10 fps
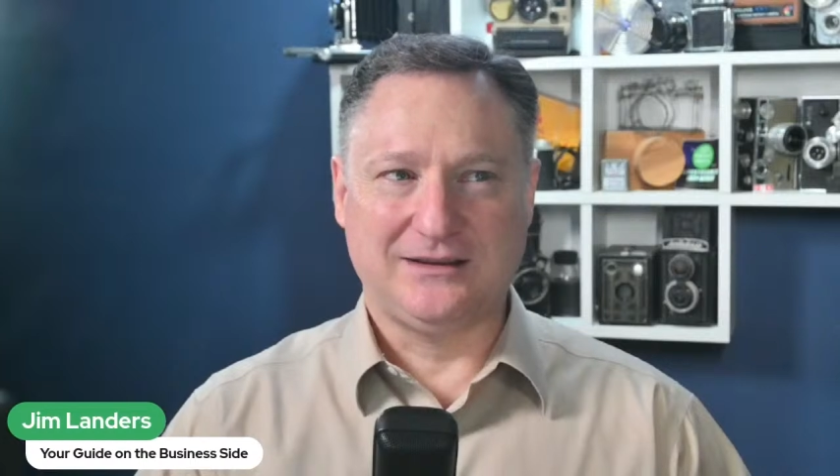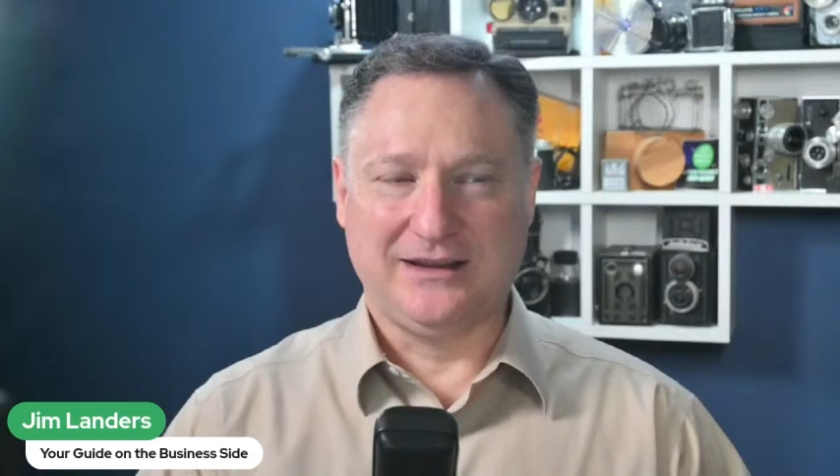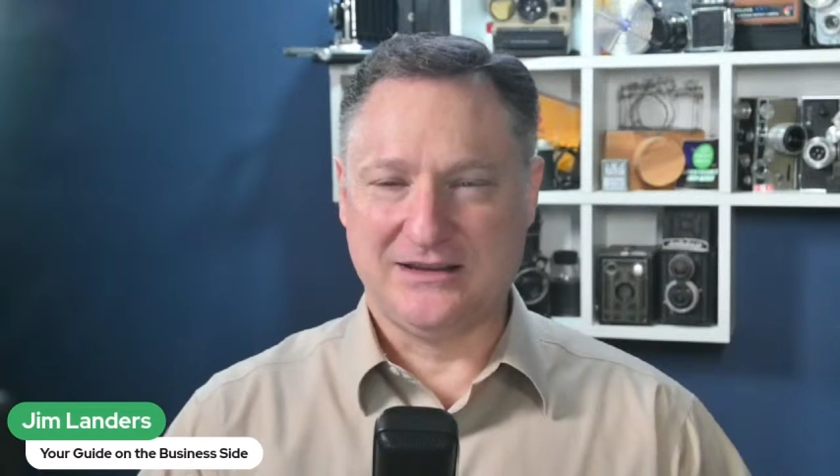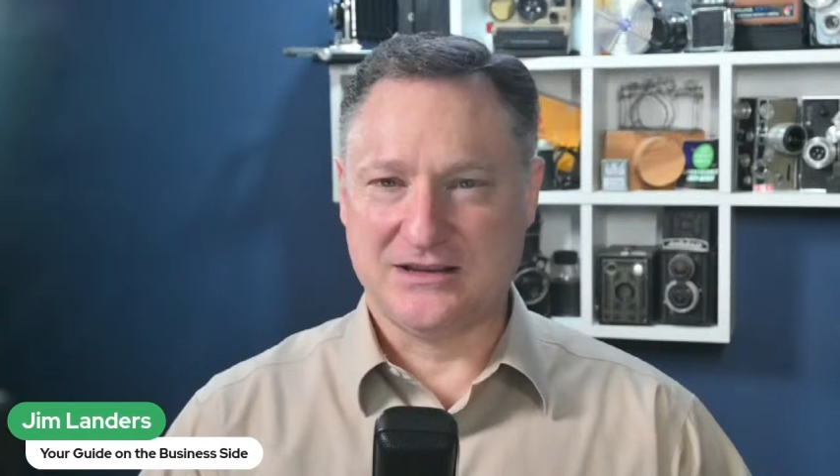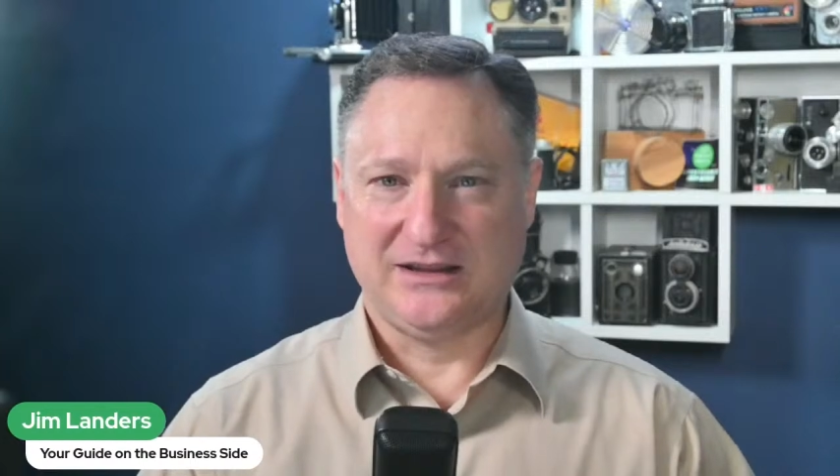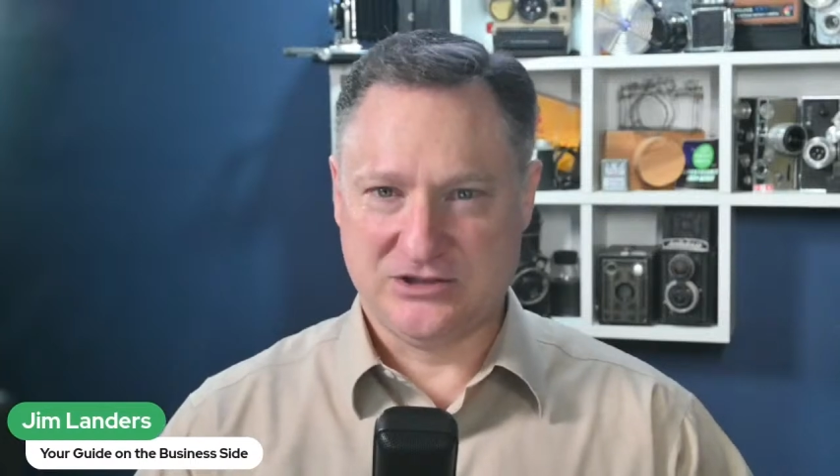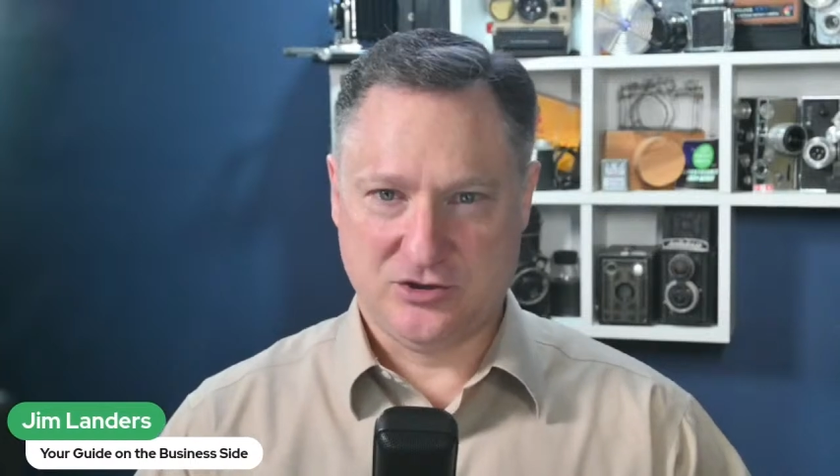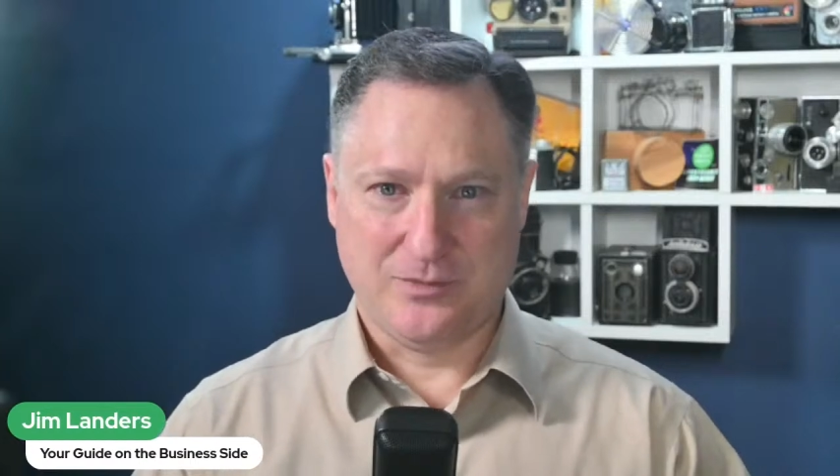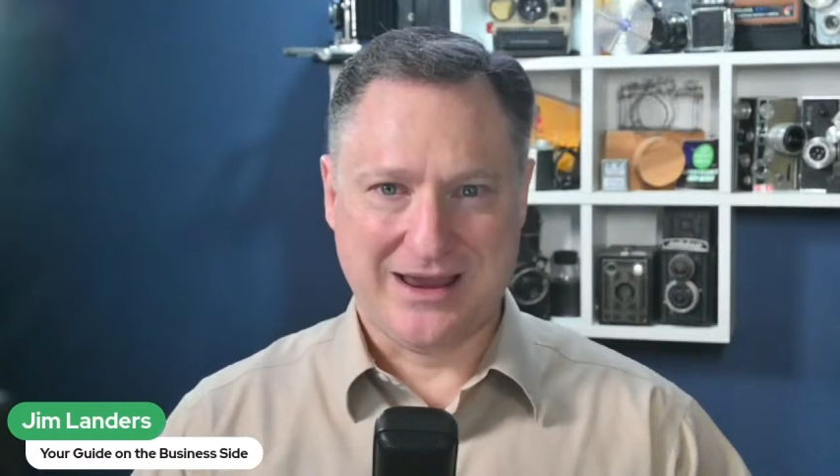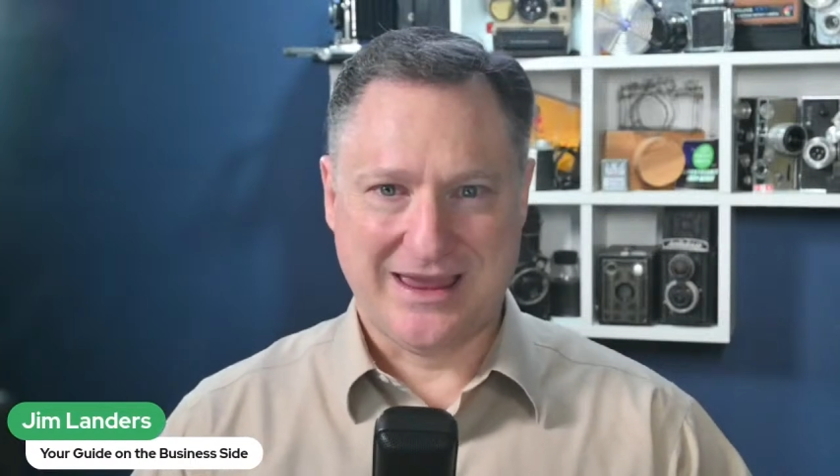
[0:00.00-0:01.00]
link, a link
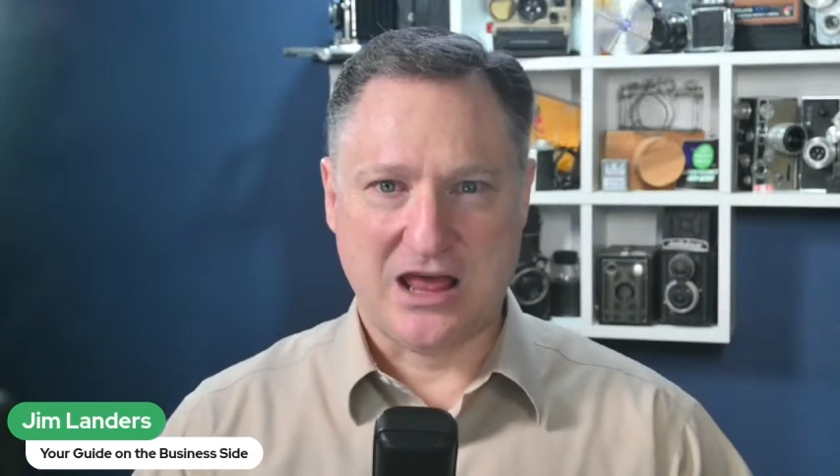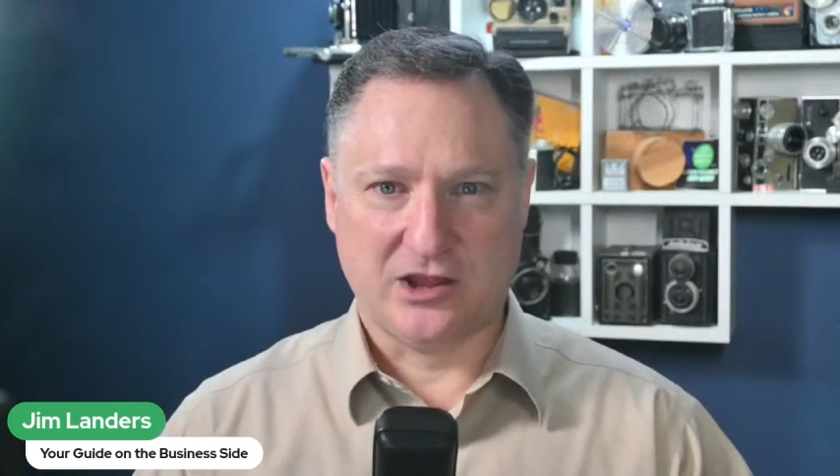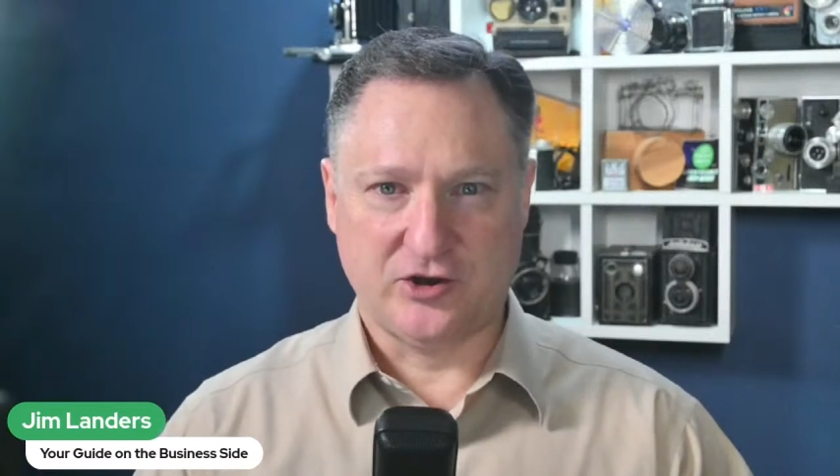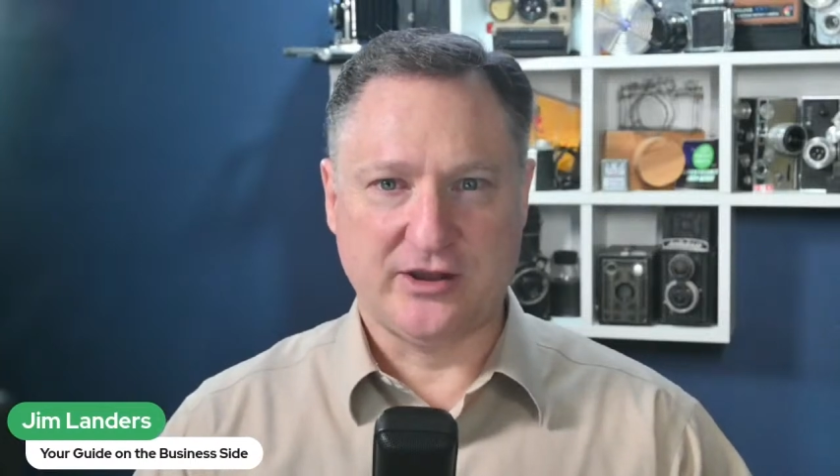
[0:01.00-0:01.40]
to my calendar,